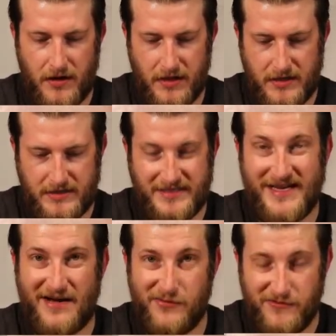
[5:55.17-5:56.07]
A
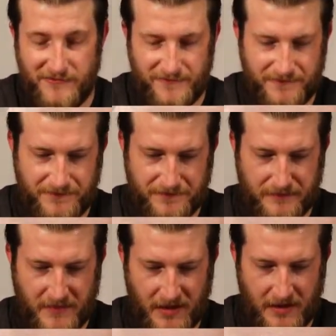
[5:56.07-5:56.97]
Sobble.
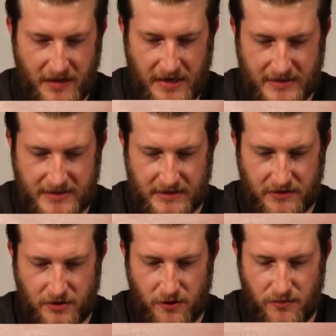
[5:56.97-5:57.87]

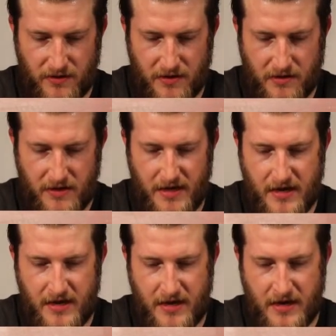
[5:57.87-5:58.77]
Silicobra.
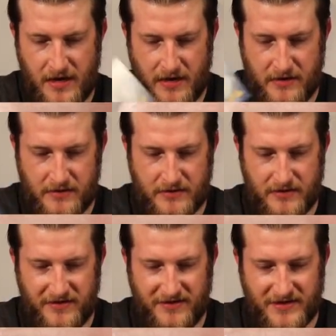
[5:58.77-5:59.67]
And...
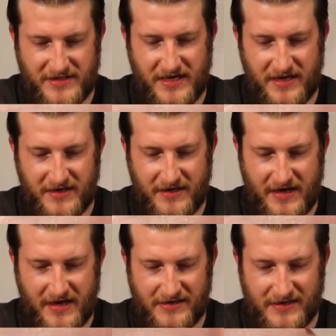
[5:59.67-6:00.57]
a
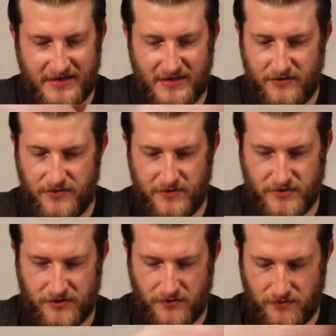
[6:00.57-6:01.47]
Sandaconda. Well, those
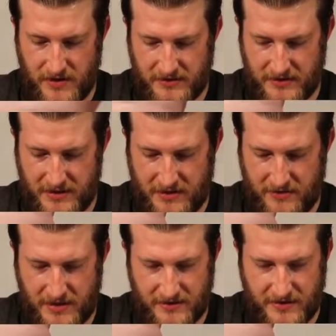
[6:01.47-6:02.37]
go well together.
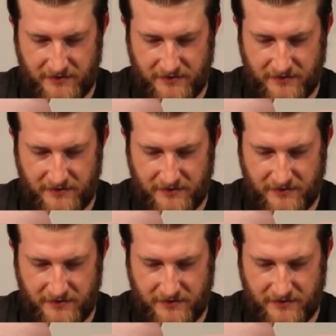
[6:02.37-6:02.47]
We got the